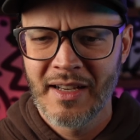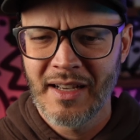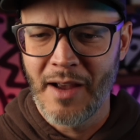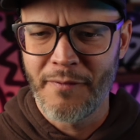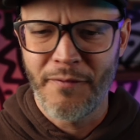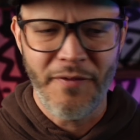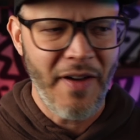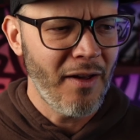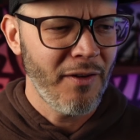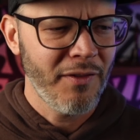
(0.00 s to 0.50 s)

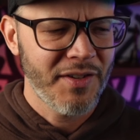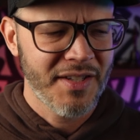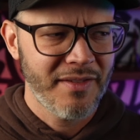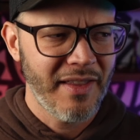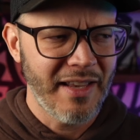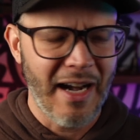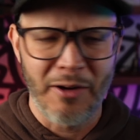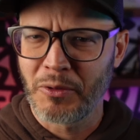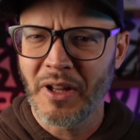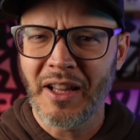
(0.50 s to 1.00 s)
I found
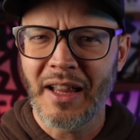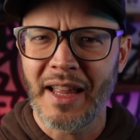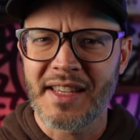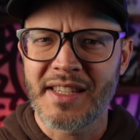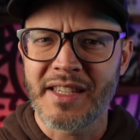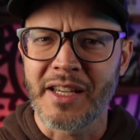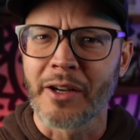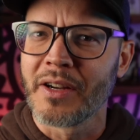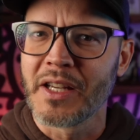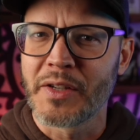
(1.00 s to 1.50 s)
that I really like
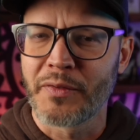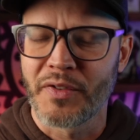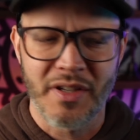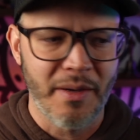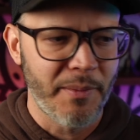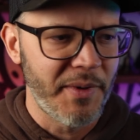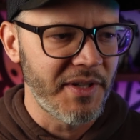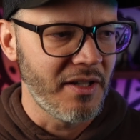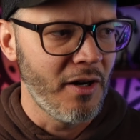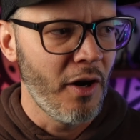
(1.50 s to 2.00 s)
series for
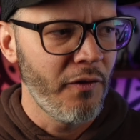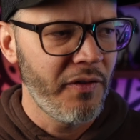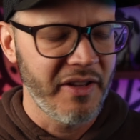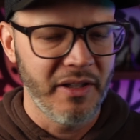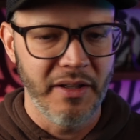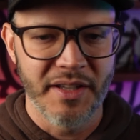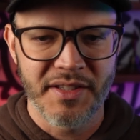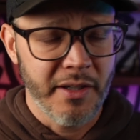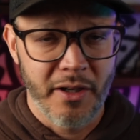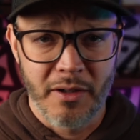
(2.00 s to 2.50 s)
some reason. Hopefully
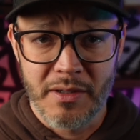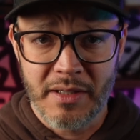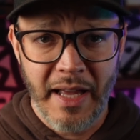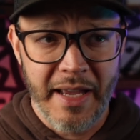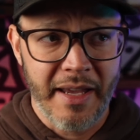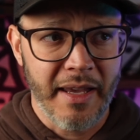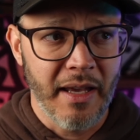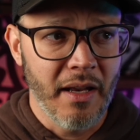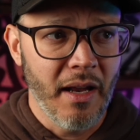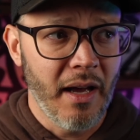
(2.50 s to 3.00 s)
the listeners
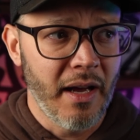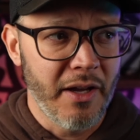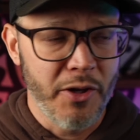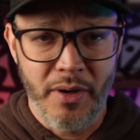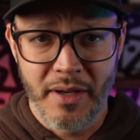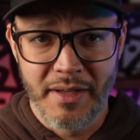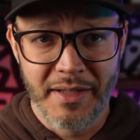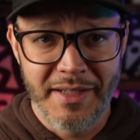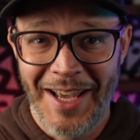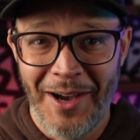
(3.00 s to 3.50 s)
like it. Uh, you
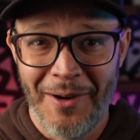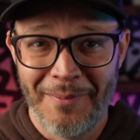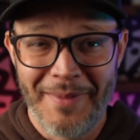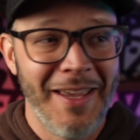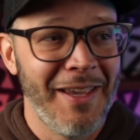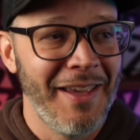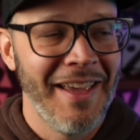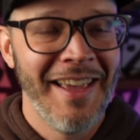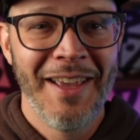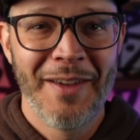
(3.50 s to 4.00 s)
can tell me
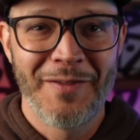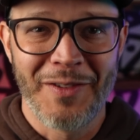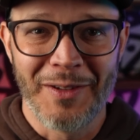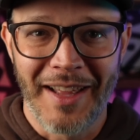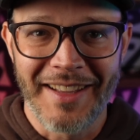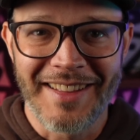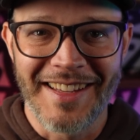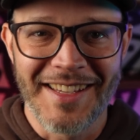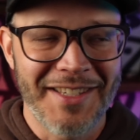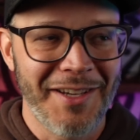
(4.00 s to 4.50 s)
if you
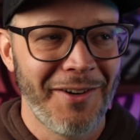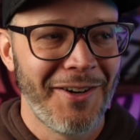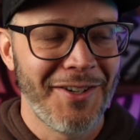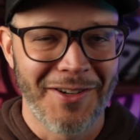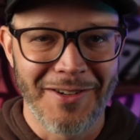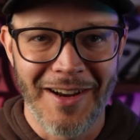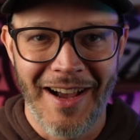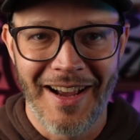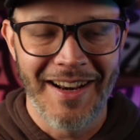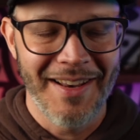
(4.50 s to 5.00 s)
like these series
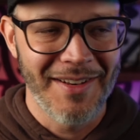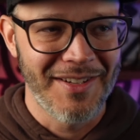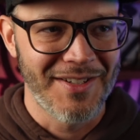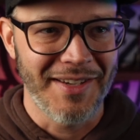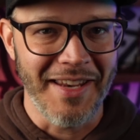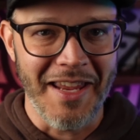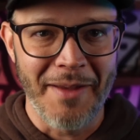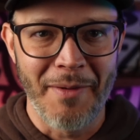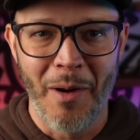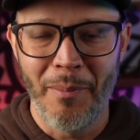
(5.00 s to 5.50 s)
or not.
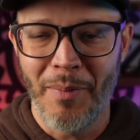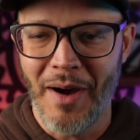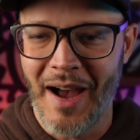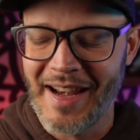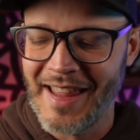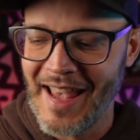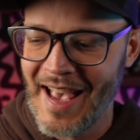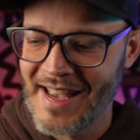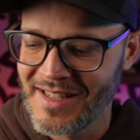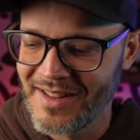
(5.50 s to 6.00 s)
Just email
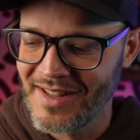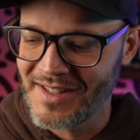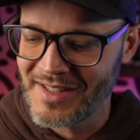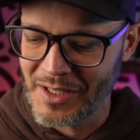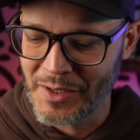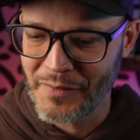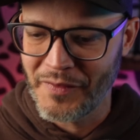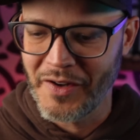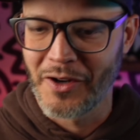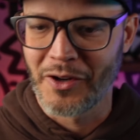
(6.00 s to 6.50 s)
podcast at the
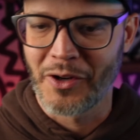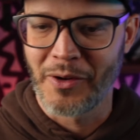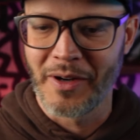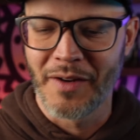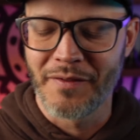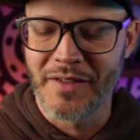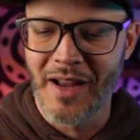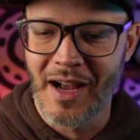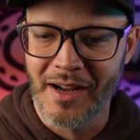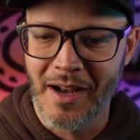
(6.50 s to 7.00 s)
six figure
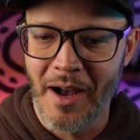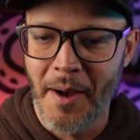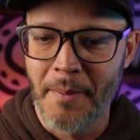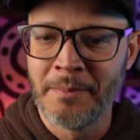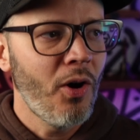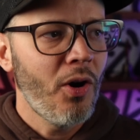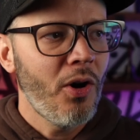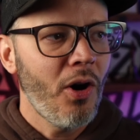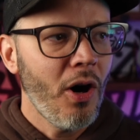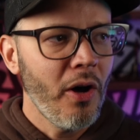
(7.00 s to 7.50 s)
creative dot com.
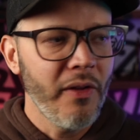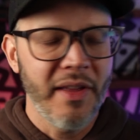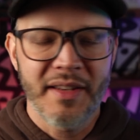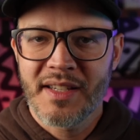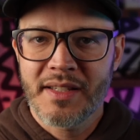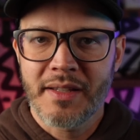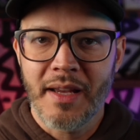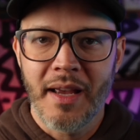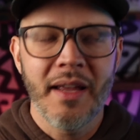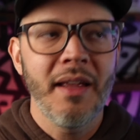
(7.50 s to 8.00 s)
All that
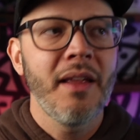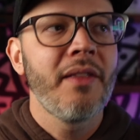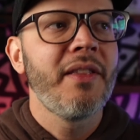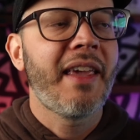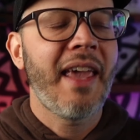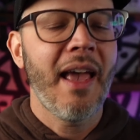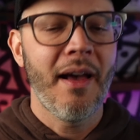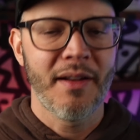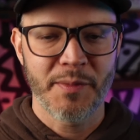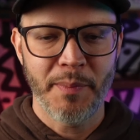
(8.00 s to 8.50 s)
to say, the
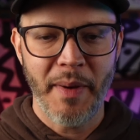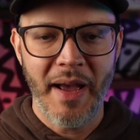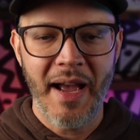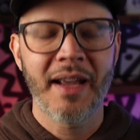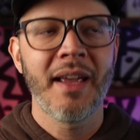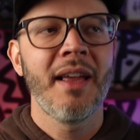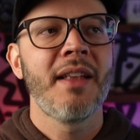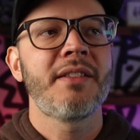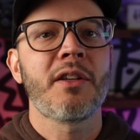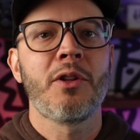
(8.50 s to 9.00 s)
account's
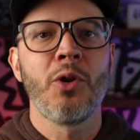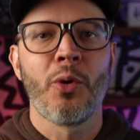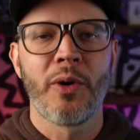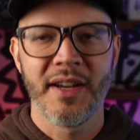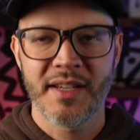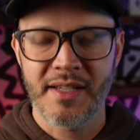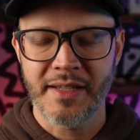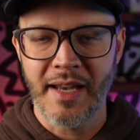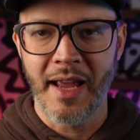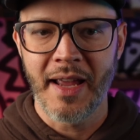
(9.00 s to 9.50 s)
back. It's a
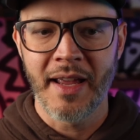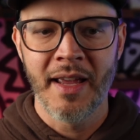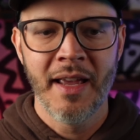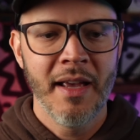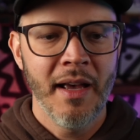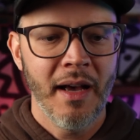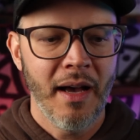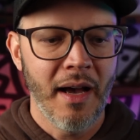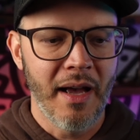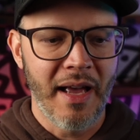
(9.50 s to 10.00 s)
glorious day.
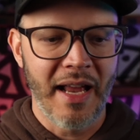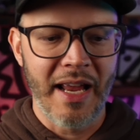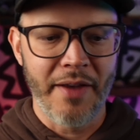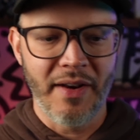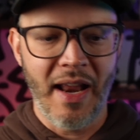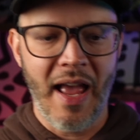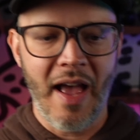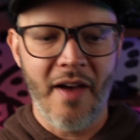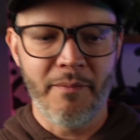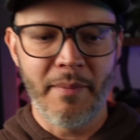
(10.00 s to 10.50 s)
Uh, I
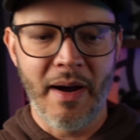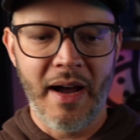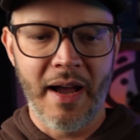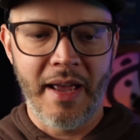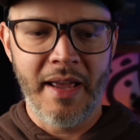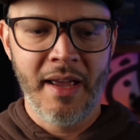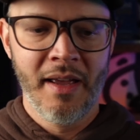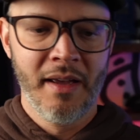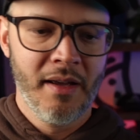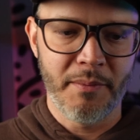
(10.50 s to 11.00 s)
even have
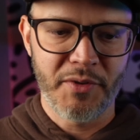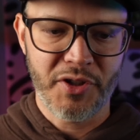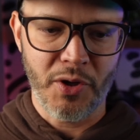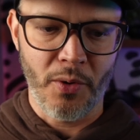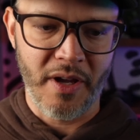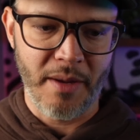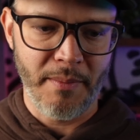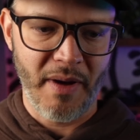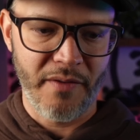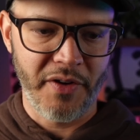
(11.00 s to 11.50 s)
my, I'm
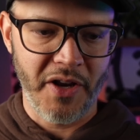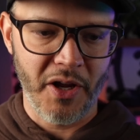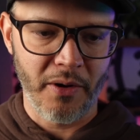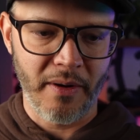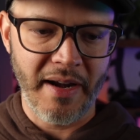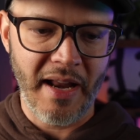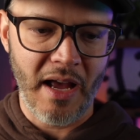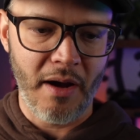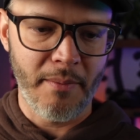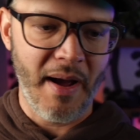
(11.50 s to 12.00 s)
showing it in my video
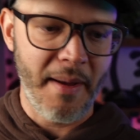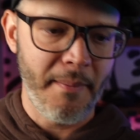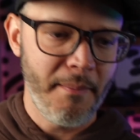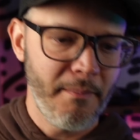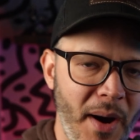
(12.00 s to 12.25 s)
right now, my